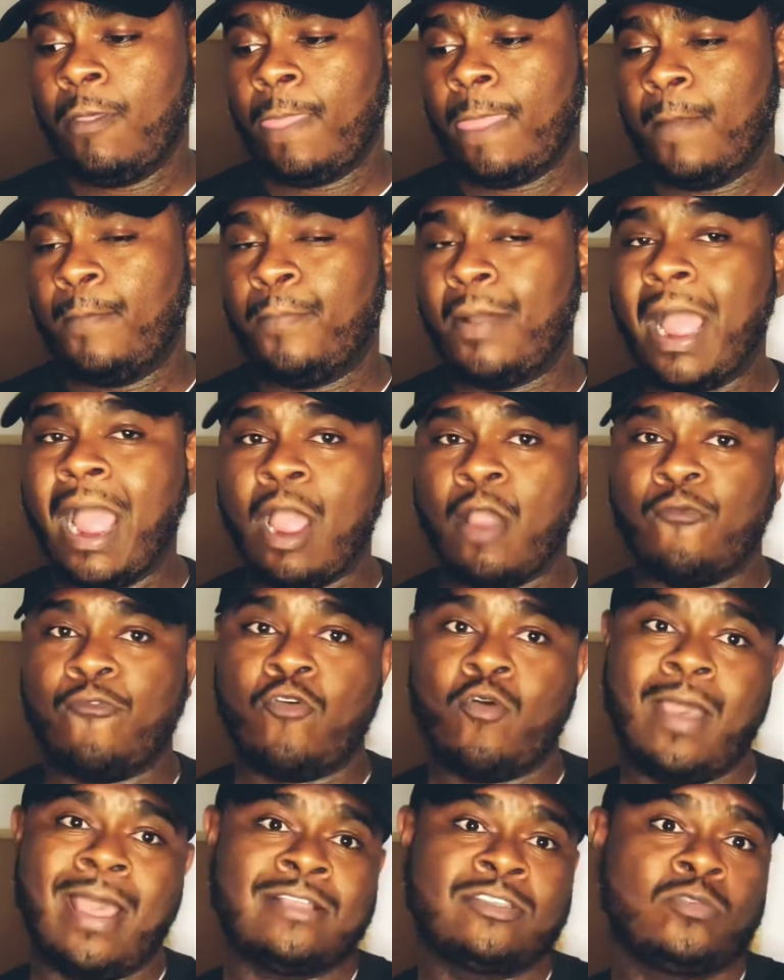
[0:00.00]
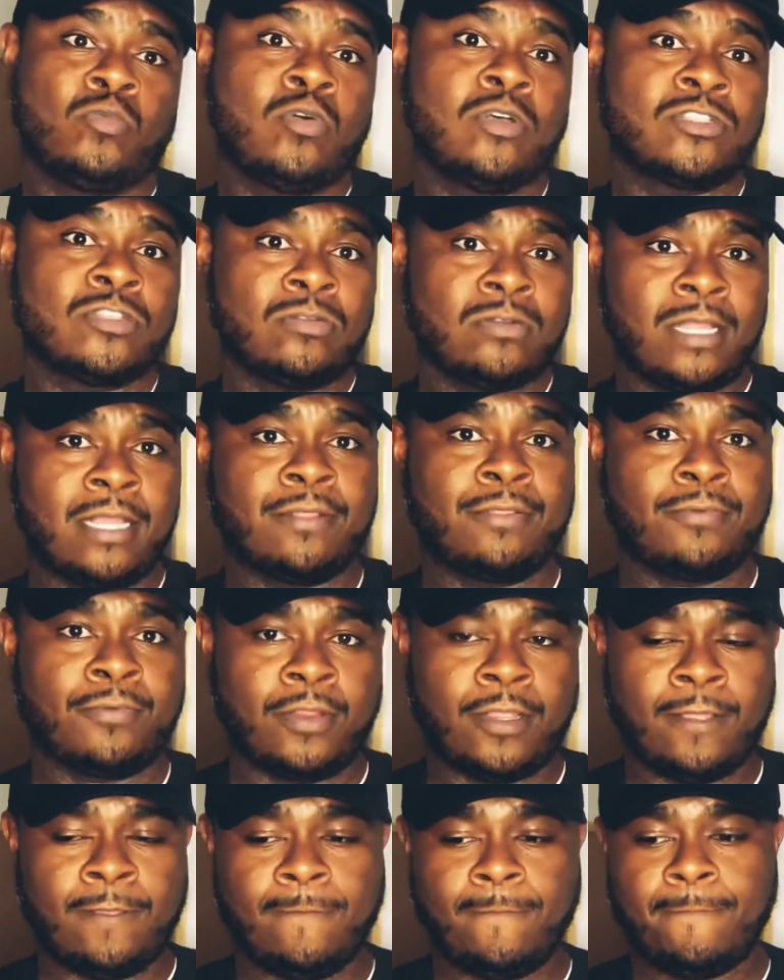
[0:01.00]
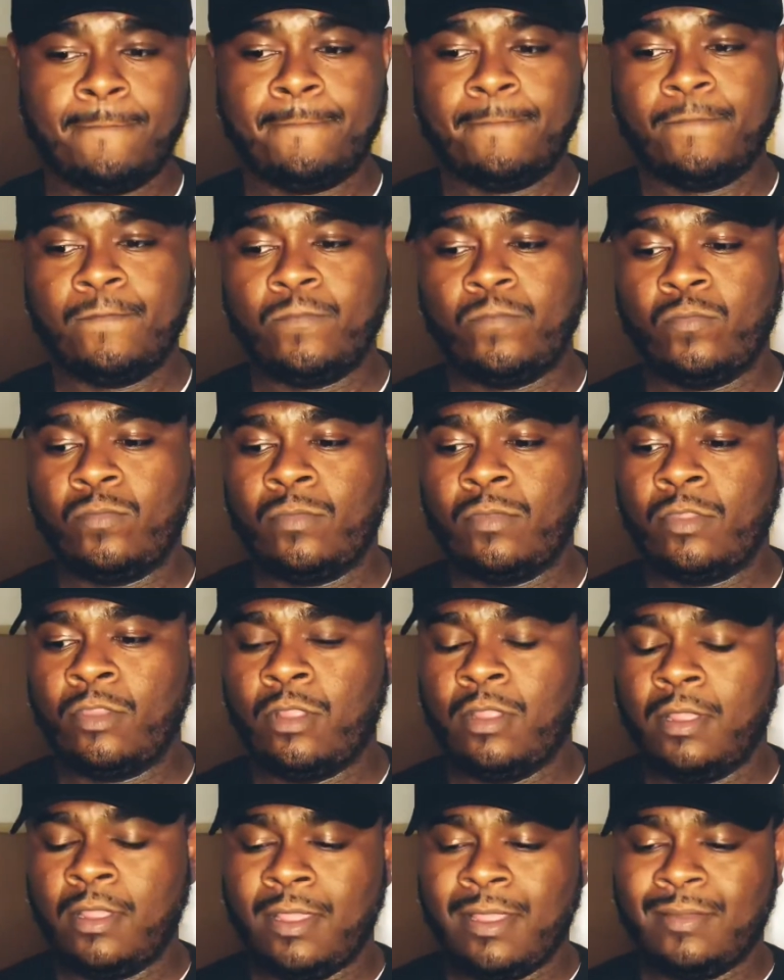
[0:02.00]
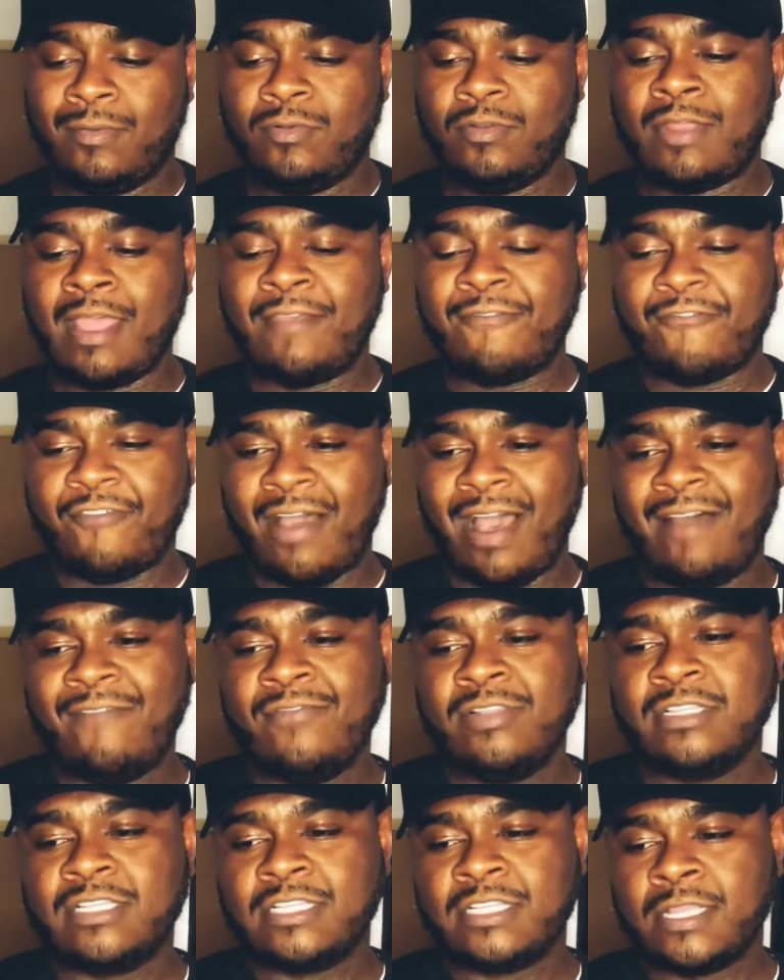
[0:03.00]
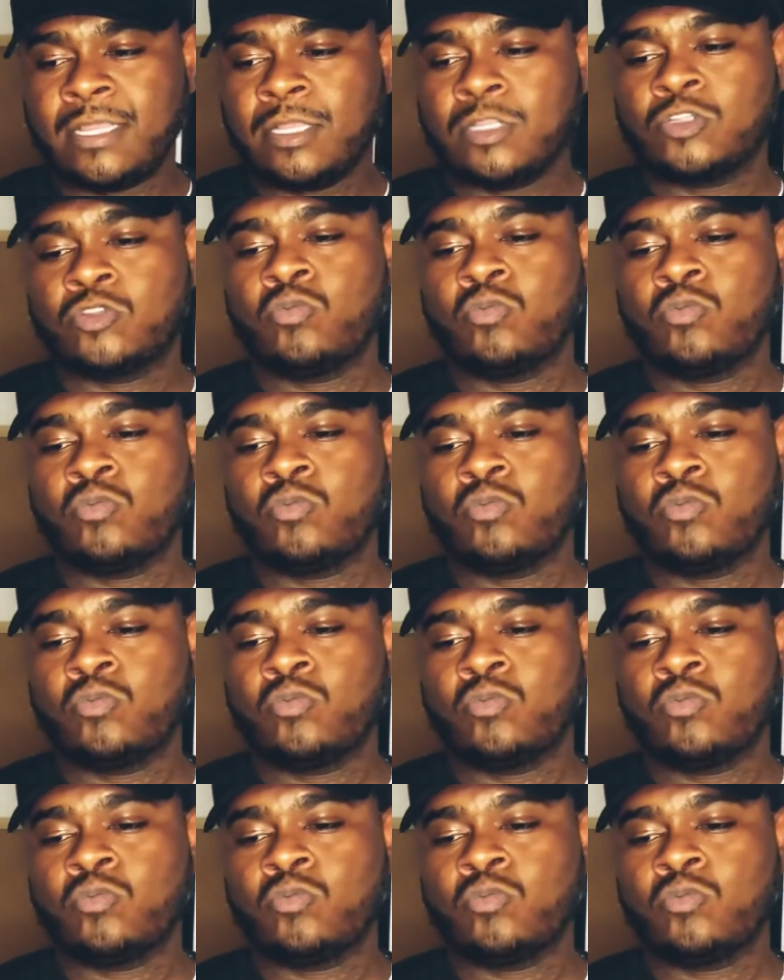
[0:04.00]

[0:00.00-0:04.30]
powerful as it was on day 3. Day 5 and 6